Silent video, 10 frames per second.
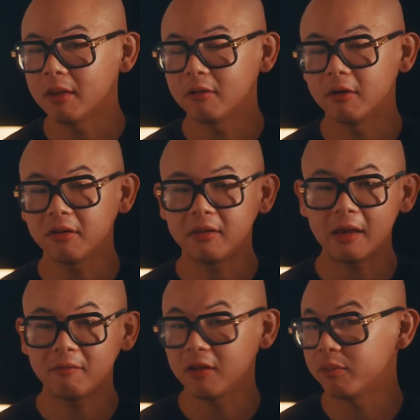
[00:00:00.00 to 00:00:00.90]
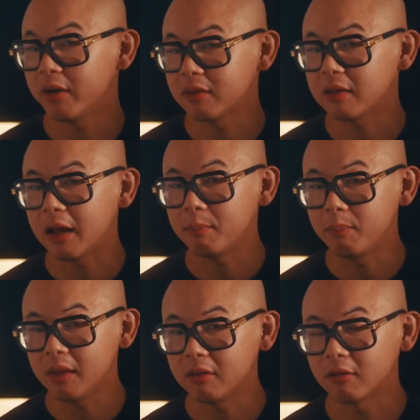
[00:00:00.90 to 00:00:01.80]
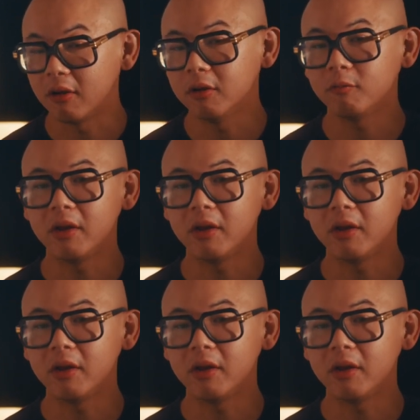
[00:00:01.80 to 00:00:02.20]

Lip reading: it's got CF Express Type B slot